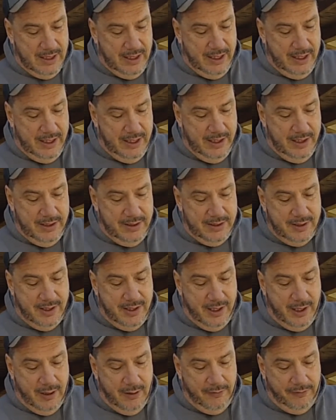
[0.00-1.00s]
it is
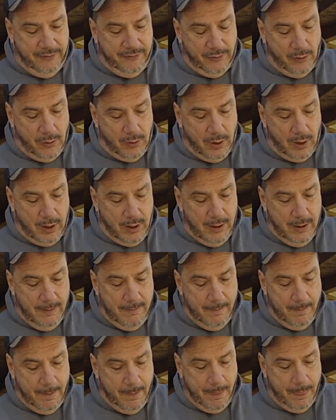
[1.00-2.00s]
therefore
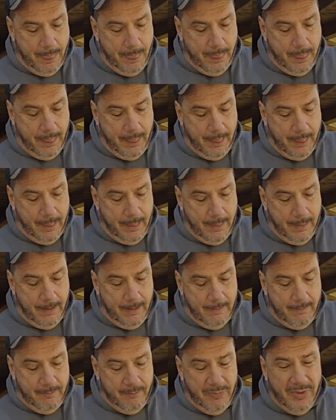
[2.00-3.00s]

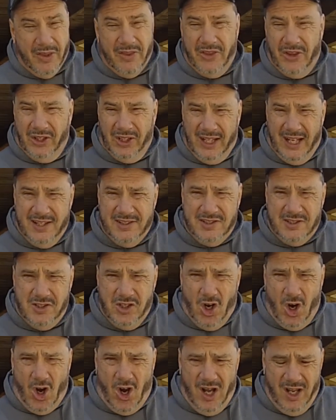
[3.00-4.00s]
the less
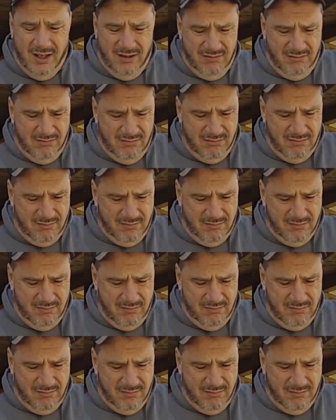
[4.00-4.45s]
gone.